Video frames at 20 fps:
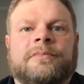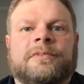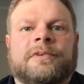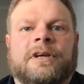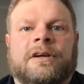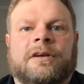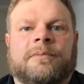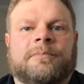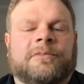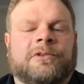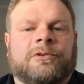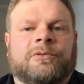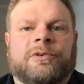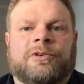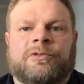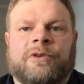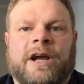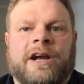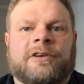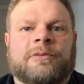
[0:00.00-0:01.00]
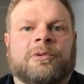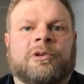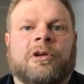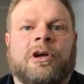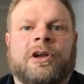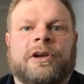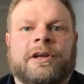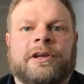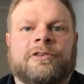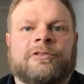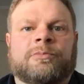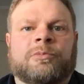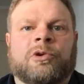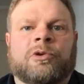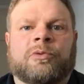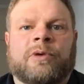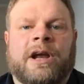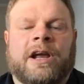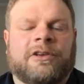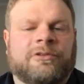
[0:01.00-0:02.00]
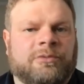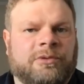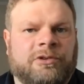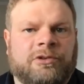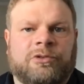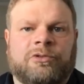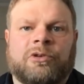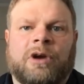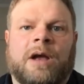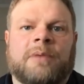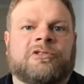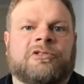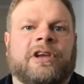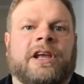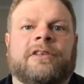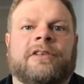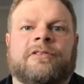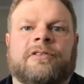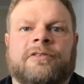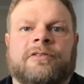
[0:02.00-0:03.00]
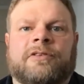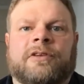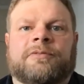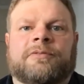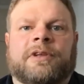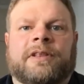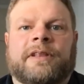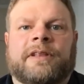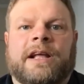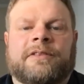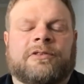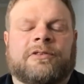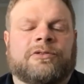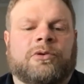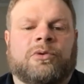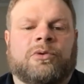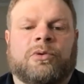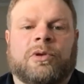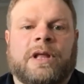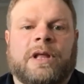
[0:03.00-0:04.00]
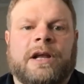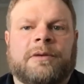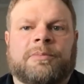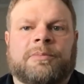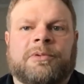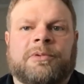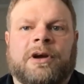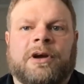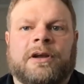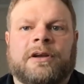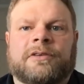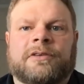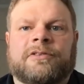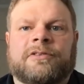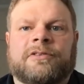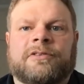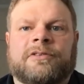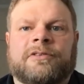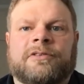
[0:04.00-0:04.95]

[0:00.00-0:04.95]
They're retractable awnings, motorized. We do drop shades and stuff like that. There's a whole line of products